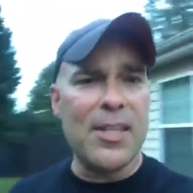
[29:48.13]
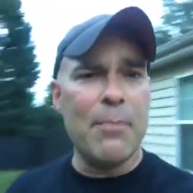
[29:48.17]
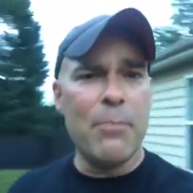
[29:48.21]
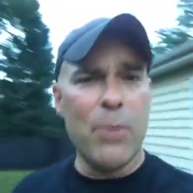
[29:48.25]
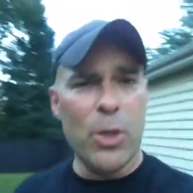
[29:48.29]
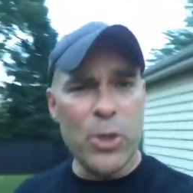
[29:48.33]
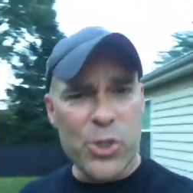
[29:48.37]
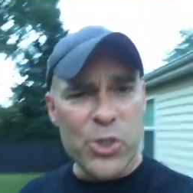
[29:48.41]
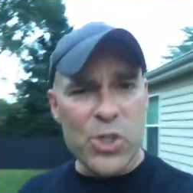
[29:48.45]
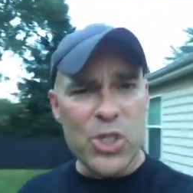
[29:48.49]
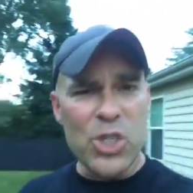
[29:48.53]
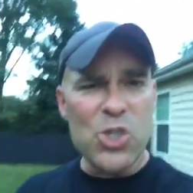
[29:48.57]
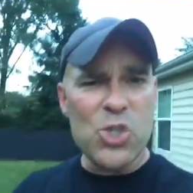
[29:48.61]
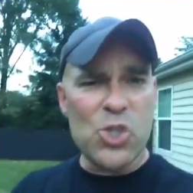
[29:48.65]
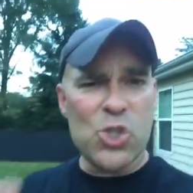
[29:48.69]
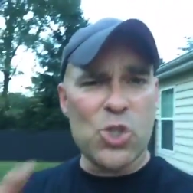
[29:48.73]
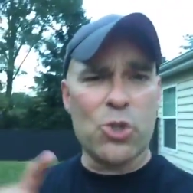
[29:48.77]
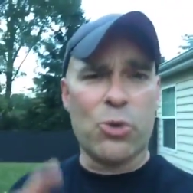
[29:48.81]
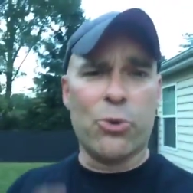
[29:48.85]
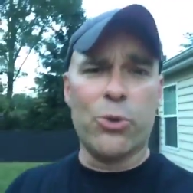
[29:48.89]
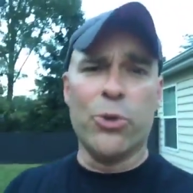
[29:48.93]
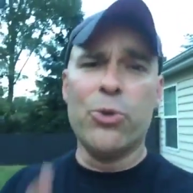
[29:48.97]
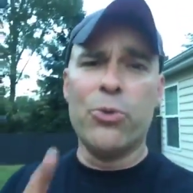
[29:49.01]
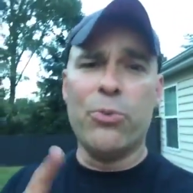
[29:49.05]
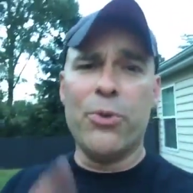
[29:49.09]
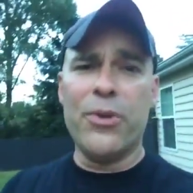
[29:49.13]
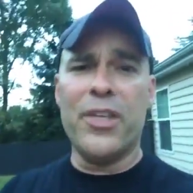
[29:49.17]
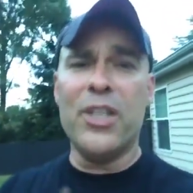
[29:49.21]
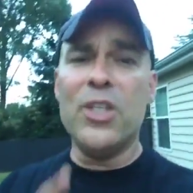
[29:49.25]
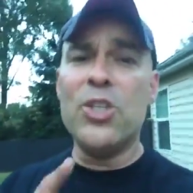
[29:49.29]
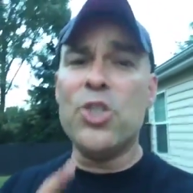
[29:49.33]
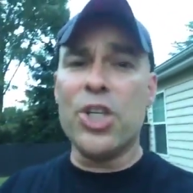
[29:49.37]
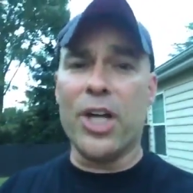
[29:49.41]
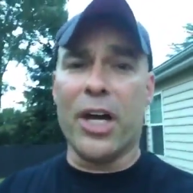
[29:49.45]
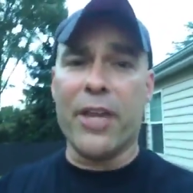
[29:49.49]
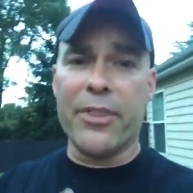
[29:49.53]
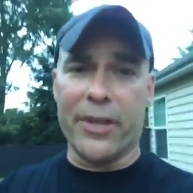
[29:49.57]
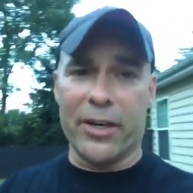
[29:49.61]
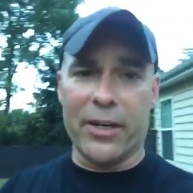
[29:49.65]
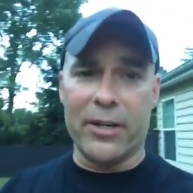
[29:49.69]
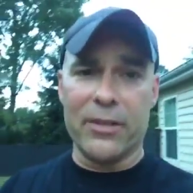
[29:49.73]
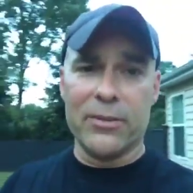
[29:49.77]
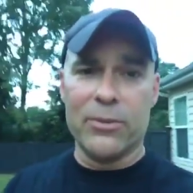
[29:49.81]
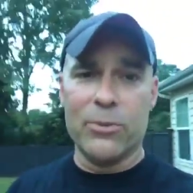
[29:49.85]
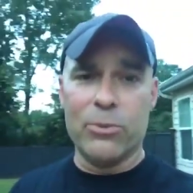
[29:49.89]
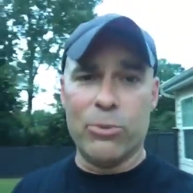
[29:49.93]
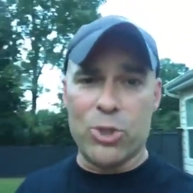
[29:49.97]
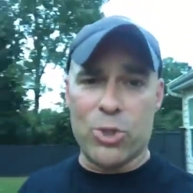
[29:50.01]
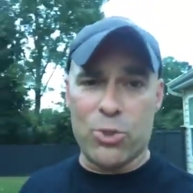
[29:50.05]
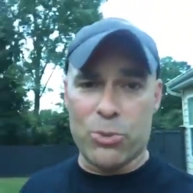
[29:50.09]
They mostly screwed with each other,
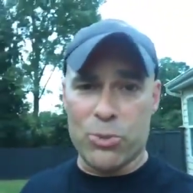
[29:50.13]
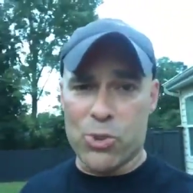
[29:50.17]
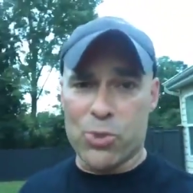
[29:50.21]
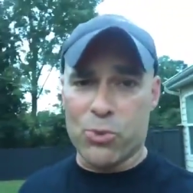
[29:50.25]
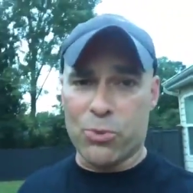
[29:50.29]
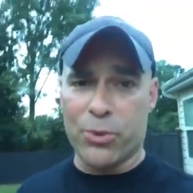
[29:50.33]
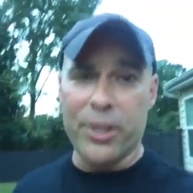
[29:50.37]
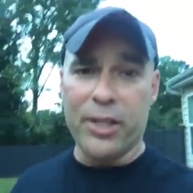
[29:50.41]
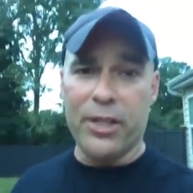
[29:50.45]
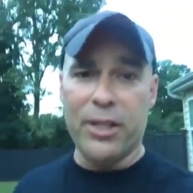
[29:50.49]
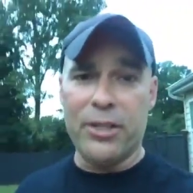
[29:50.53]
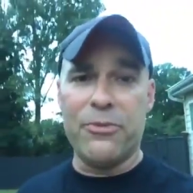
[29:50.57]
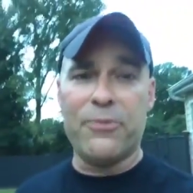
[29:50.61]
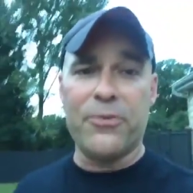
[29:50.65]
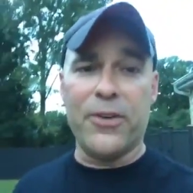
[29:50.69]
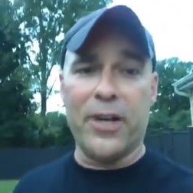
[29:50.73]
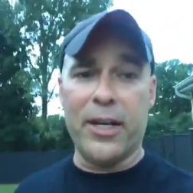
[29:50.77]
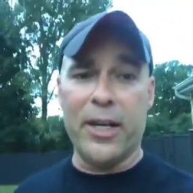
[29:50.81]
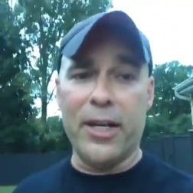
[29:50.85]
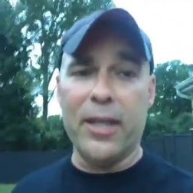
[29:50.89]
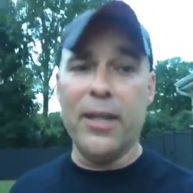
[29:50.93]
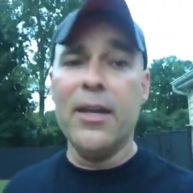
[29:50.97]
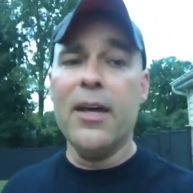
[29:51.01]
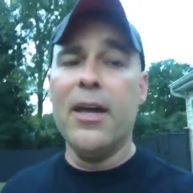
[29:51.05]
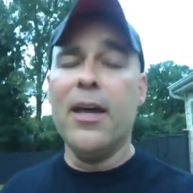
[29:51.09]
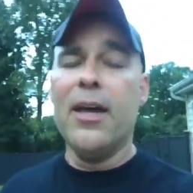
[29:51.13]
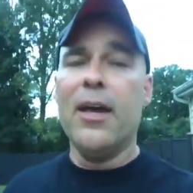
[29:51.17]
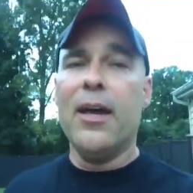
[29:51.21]
which was really funny.